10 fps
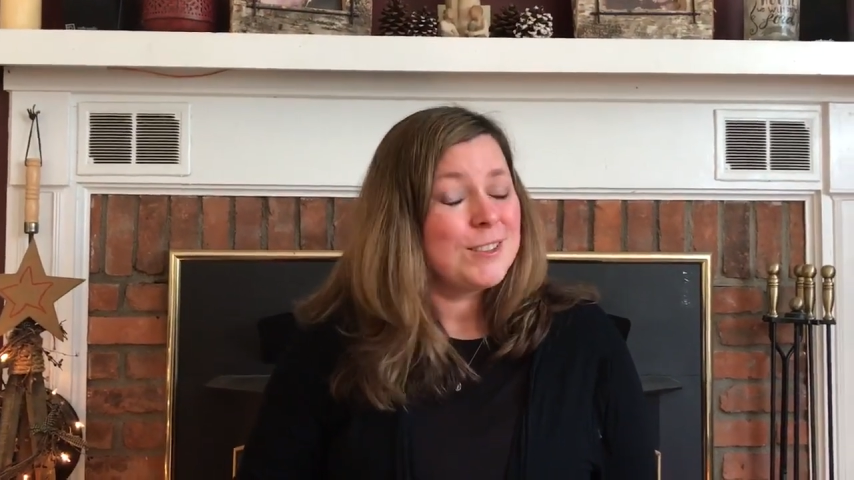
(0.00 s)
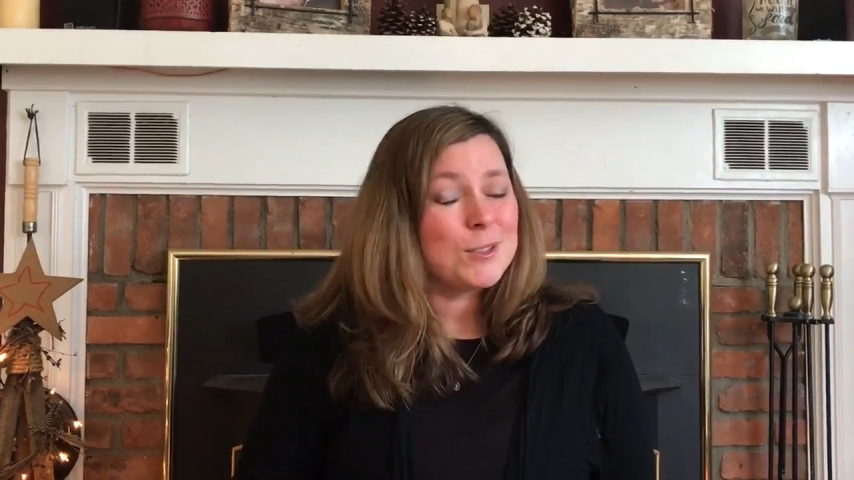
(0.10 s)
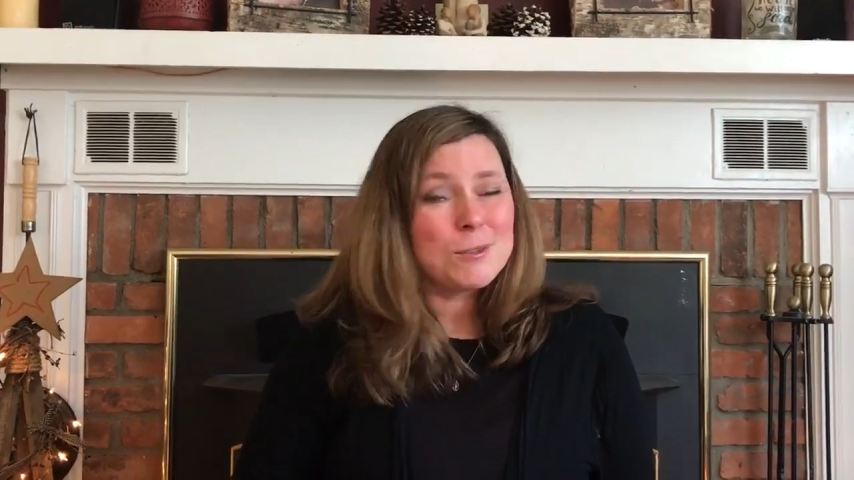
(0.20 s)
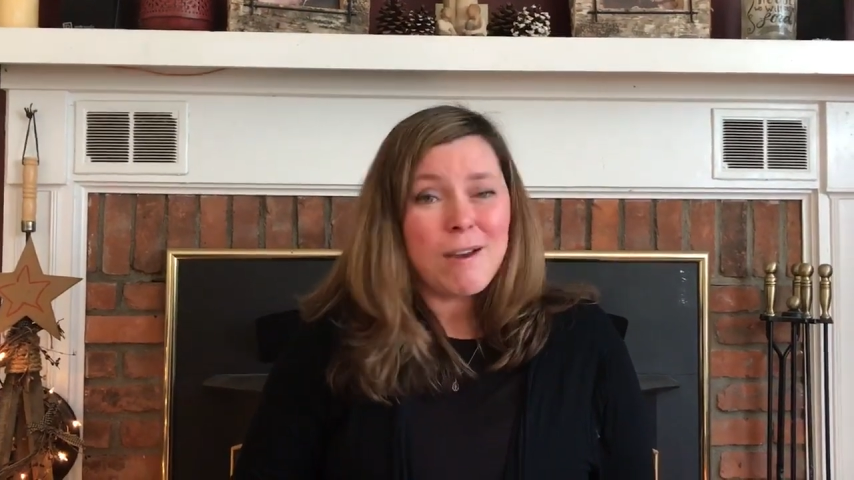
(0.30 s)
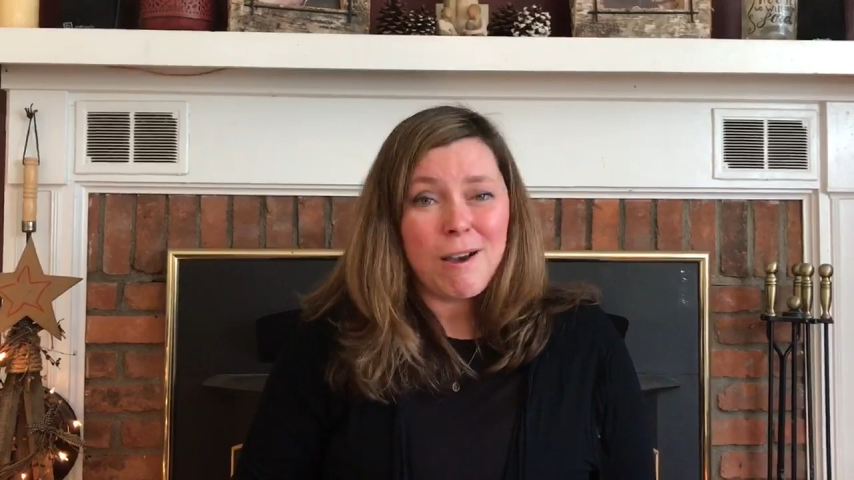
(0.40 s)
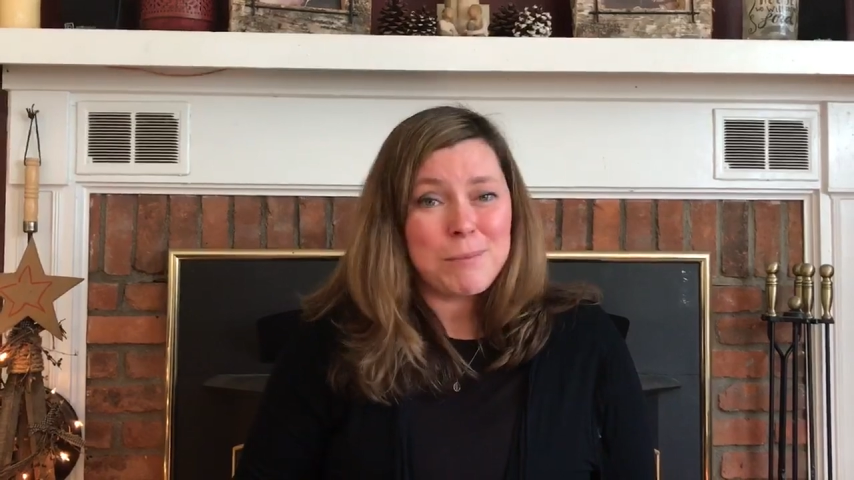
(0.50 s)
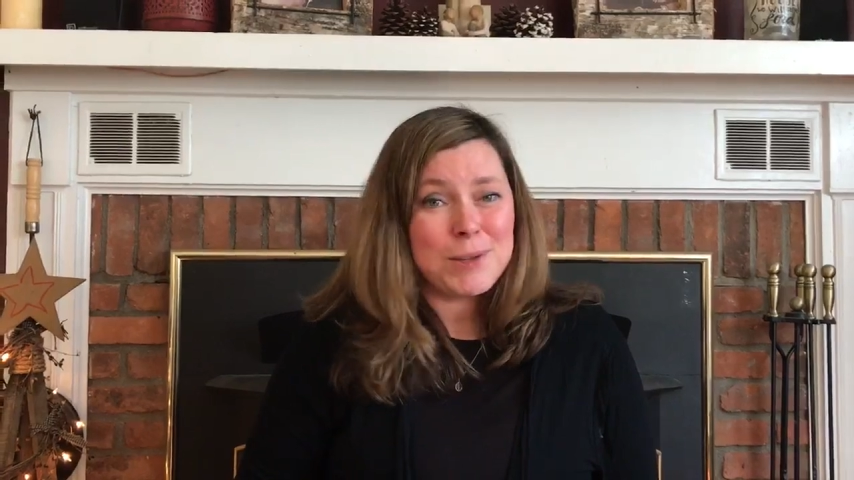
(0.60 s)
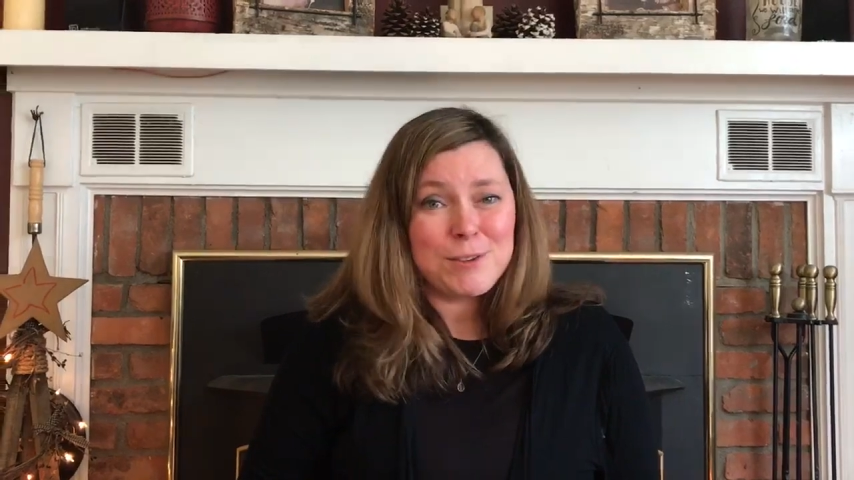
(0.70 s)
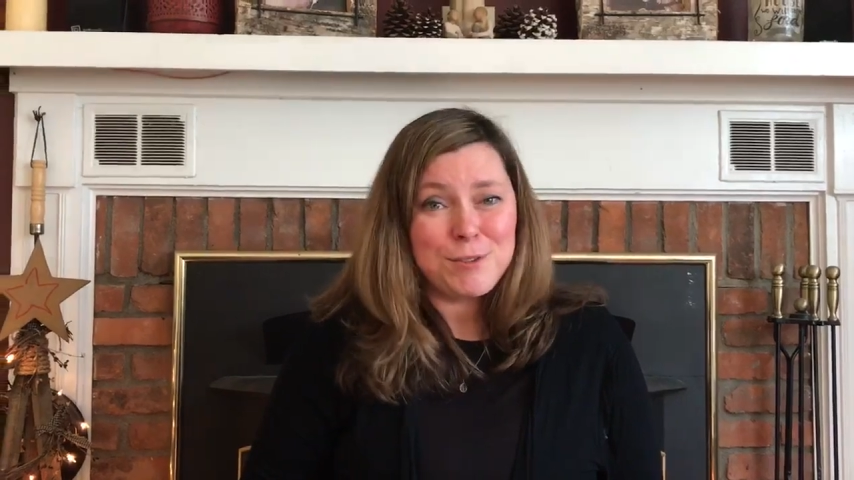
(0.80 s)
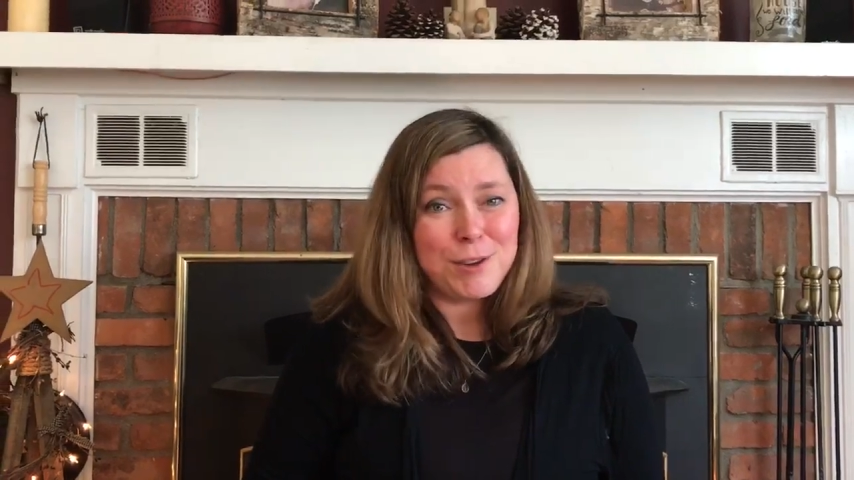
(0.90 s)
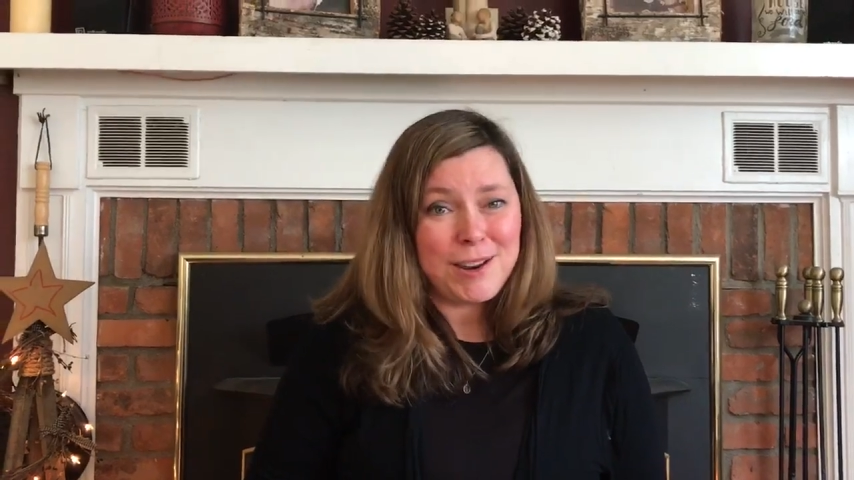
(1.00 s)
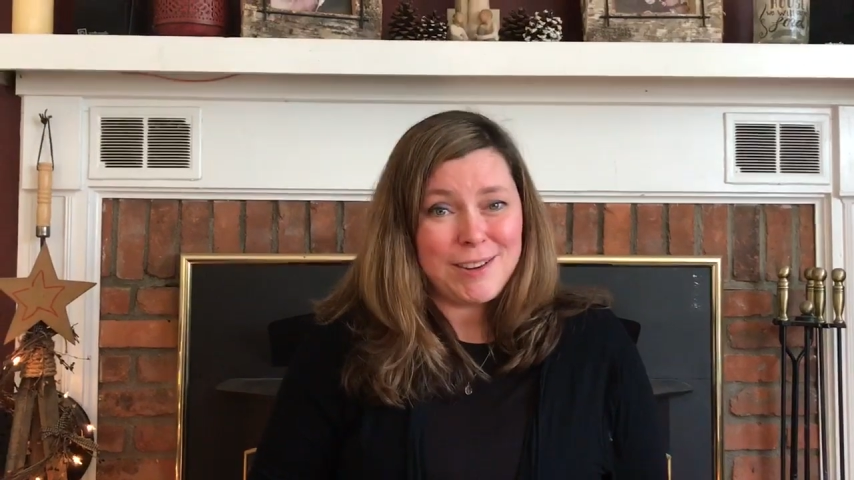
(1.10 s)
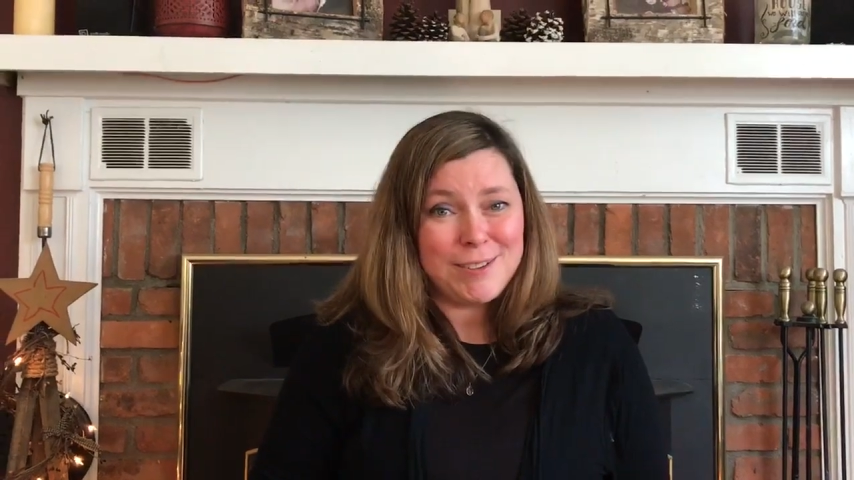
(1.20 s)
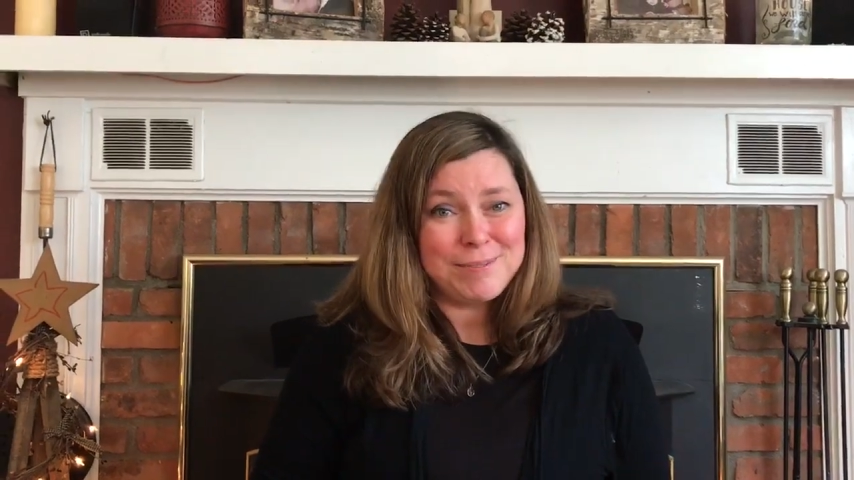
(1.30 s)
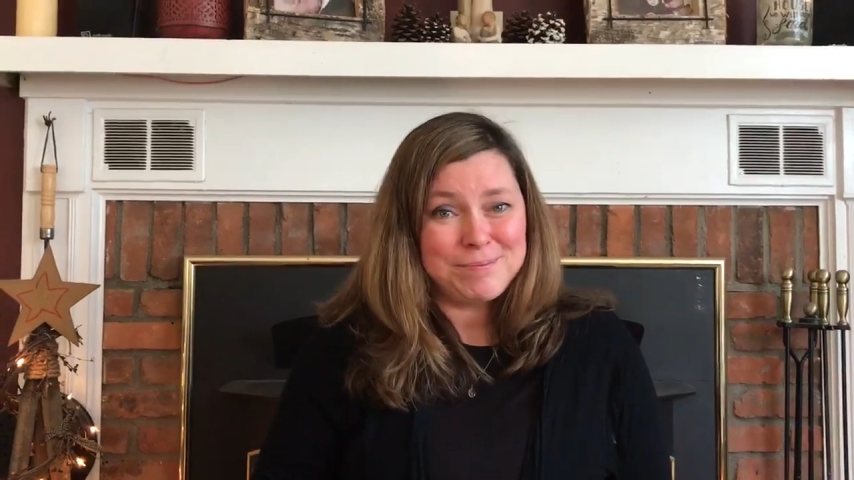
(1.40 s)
do not be afraid.